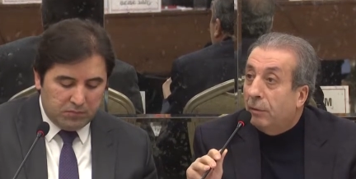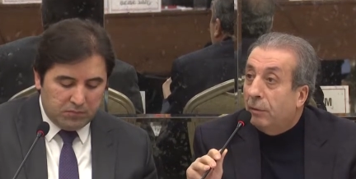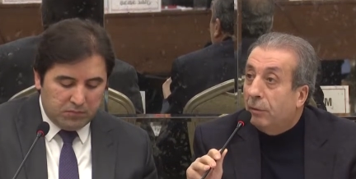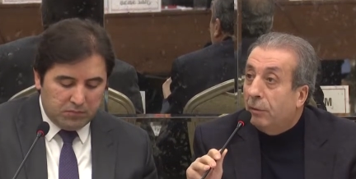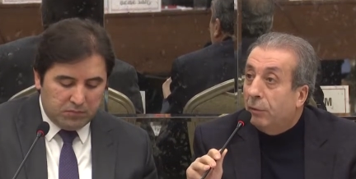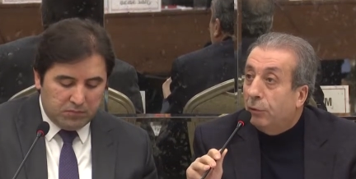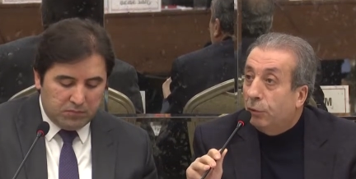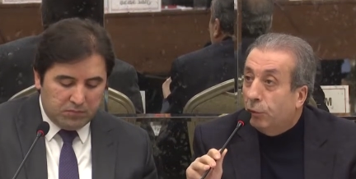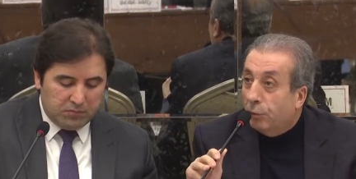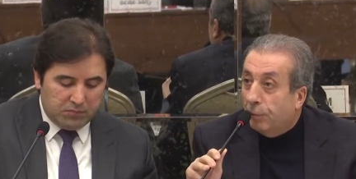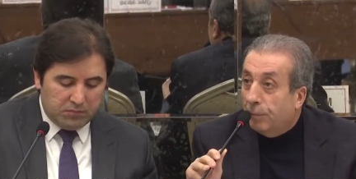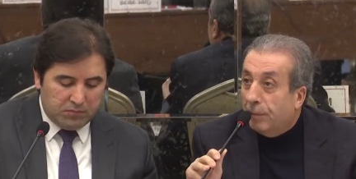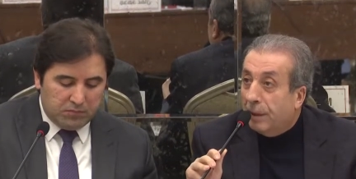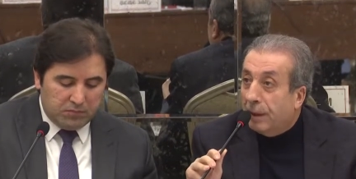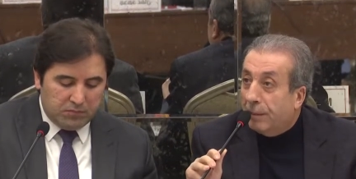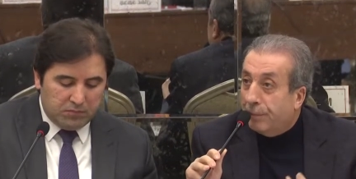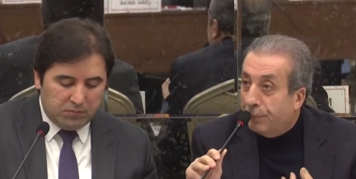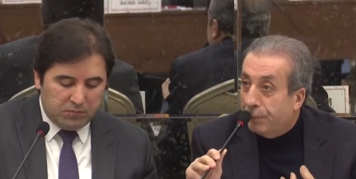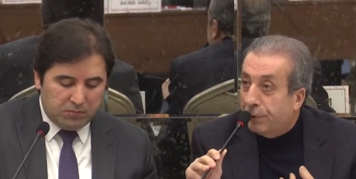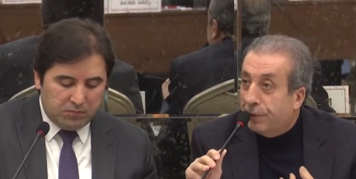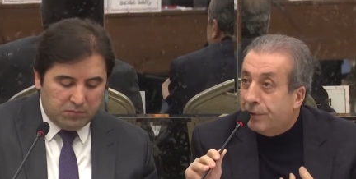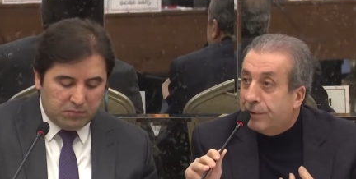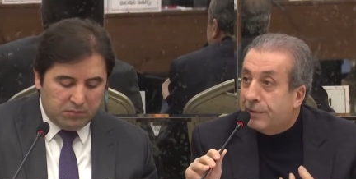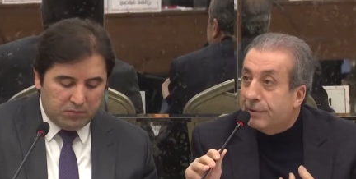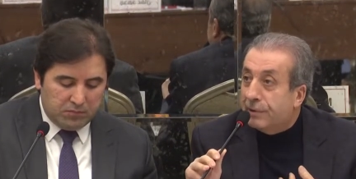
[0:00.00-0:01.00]
Speaker 1: To me
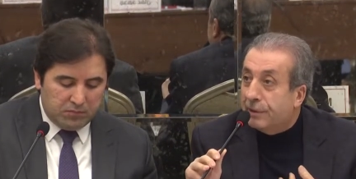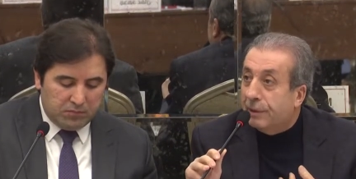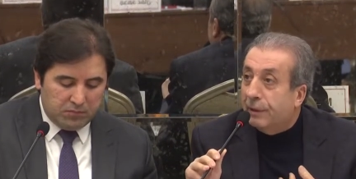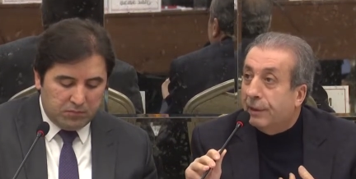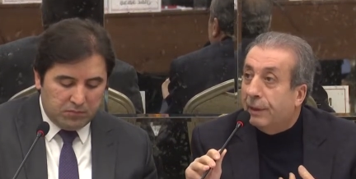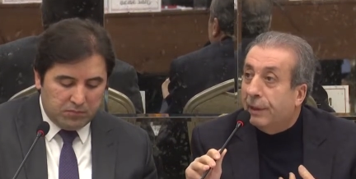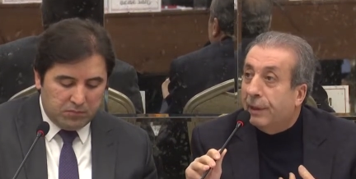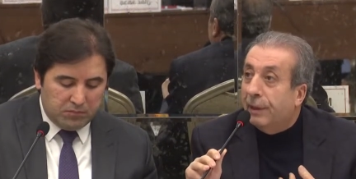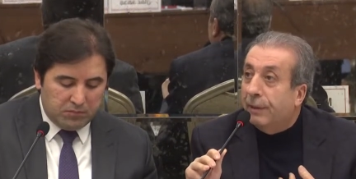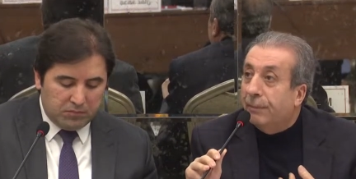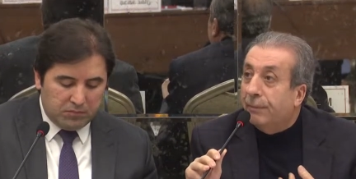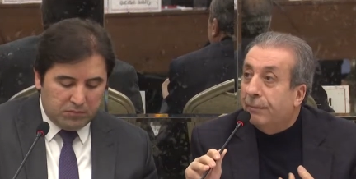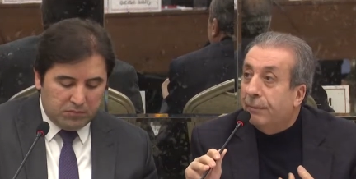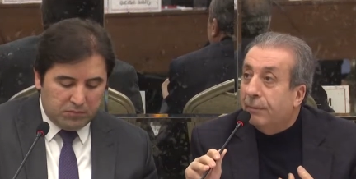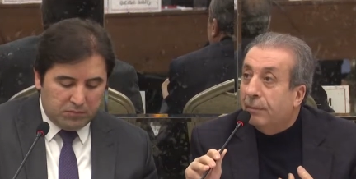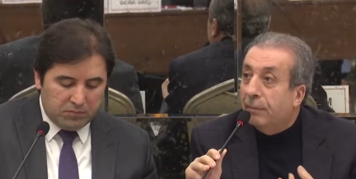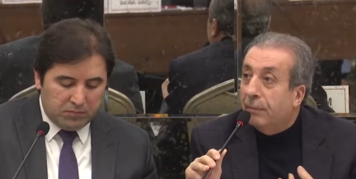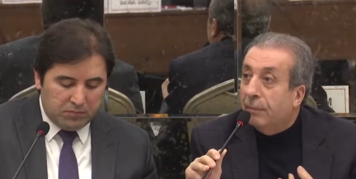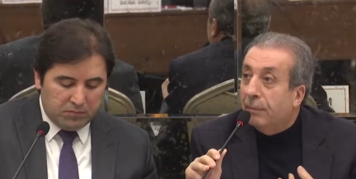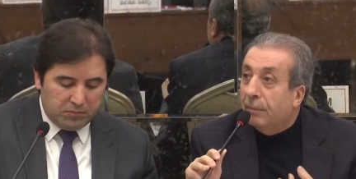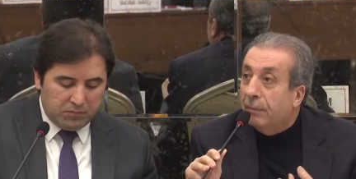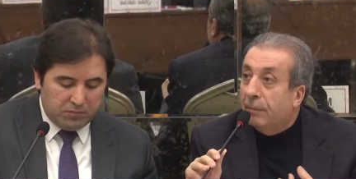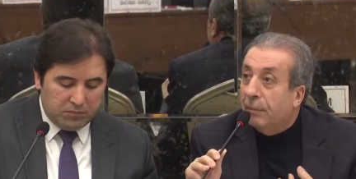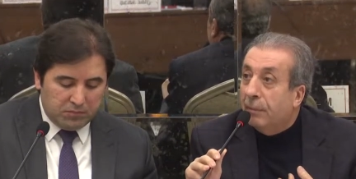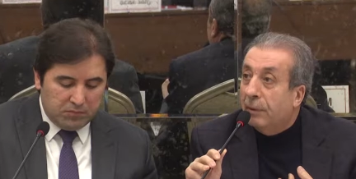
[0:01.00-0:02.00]
personally,
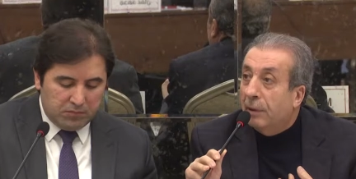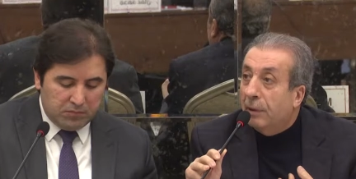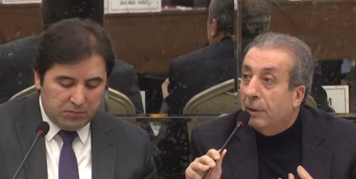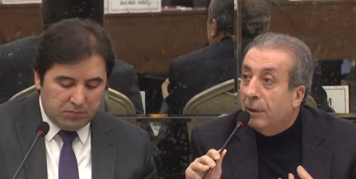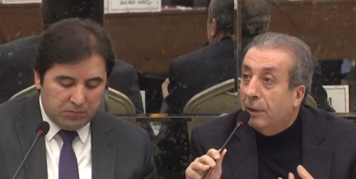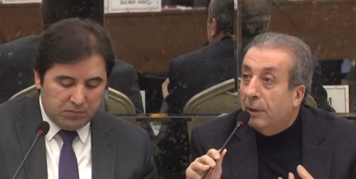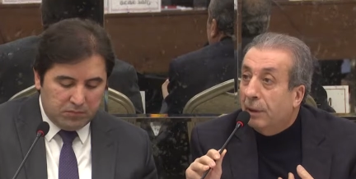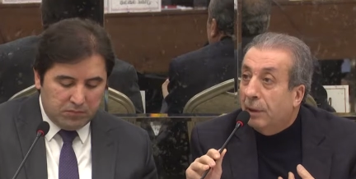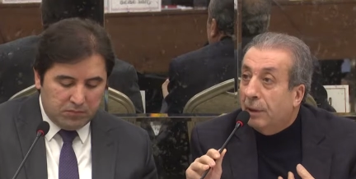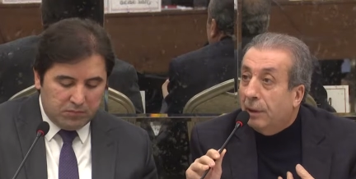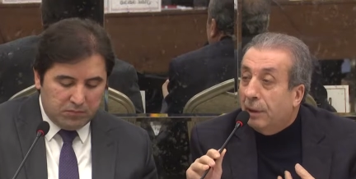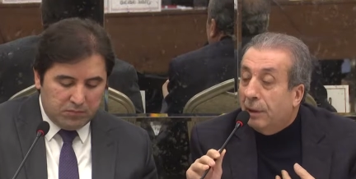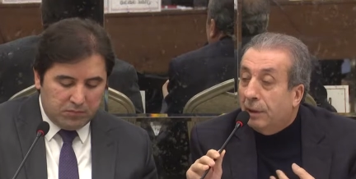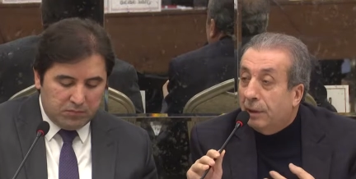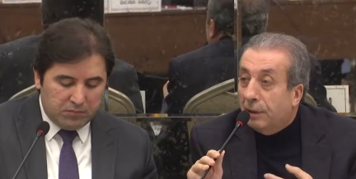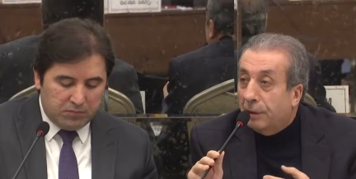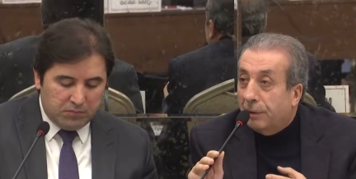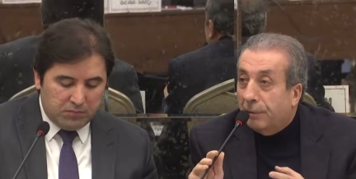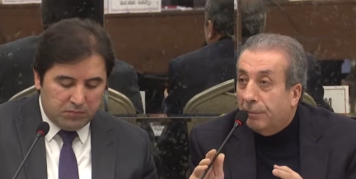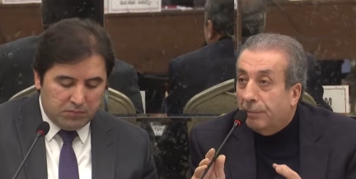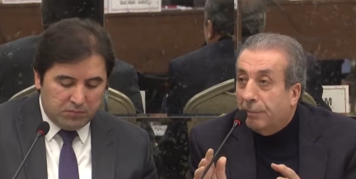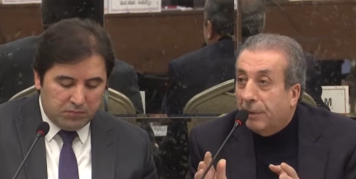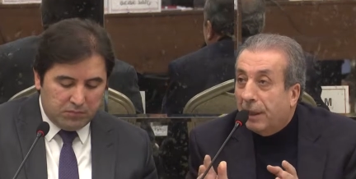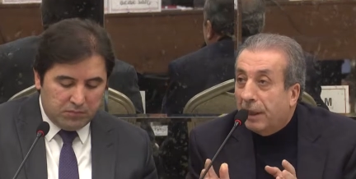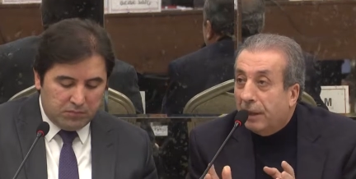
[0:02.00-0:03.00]
the
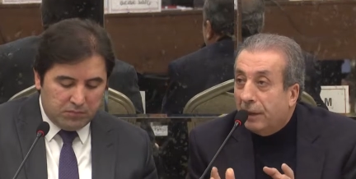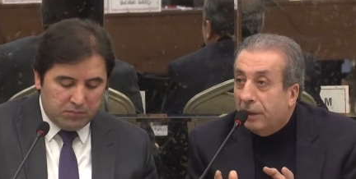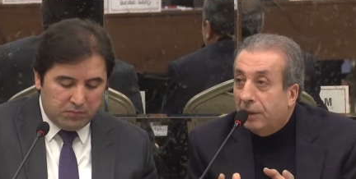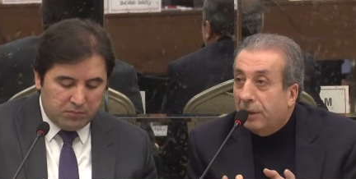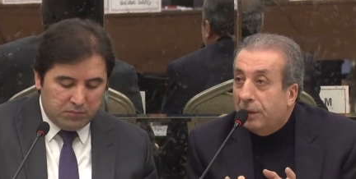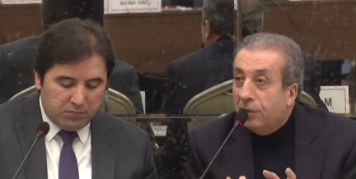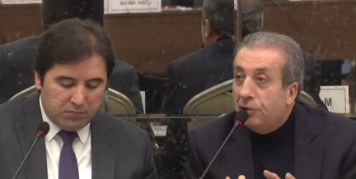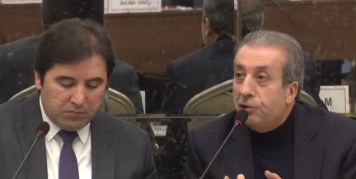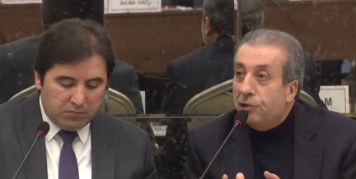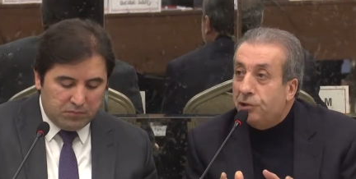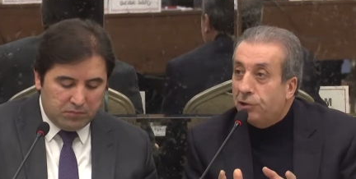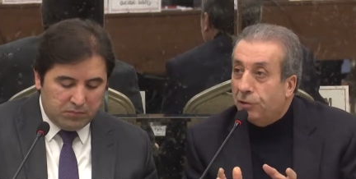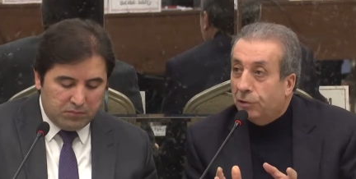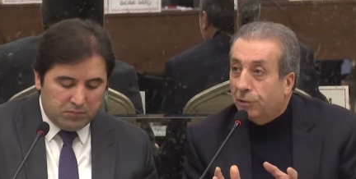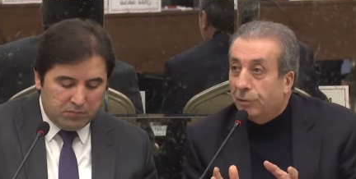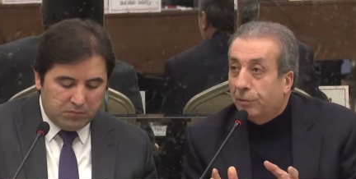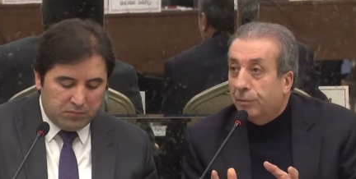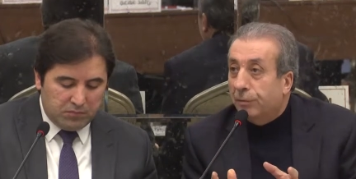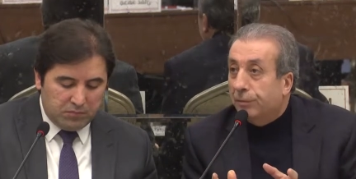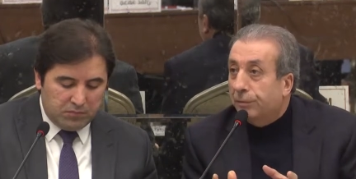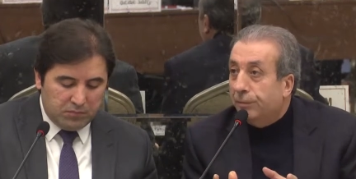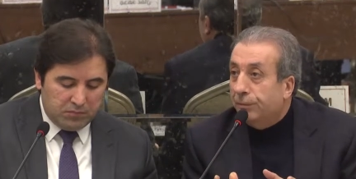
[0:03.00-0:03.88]
main issue